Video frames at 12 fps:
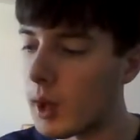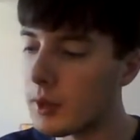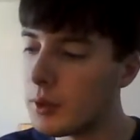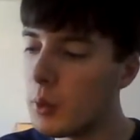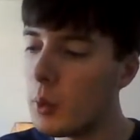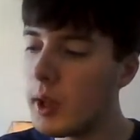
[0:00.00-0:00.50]
I'll
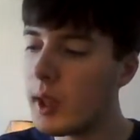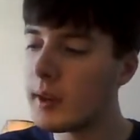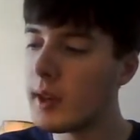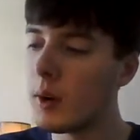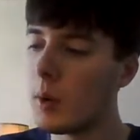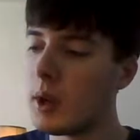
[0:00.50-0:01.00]
do
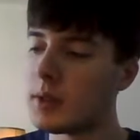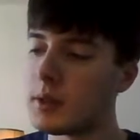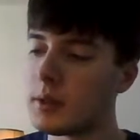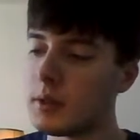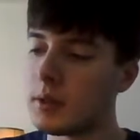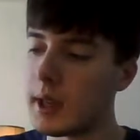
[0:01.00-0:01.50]
weekend
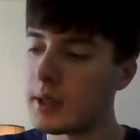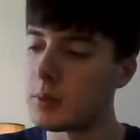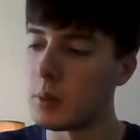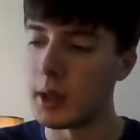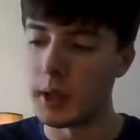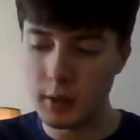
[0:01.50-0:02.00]
getaways next
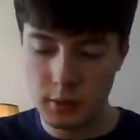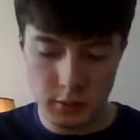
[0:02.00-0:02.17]
week.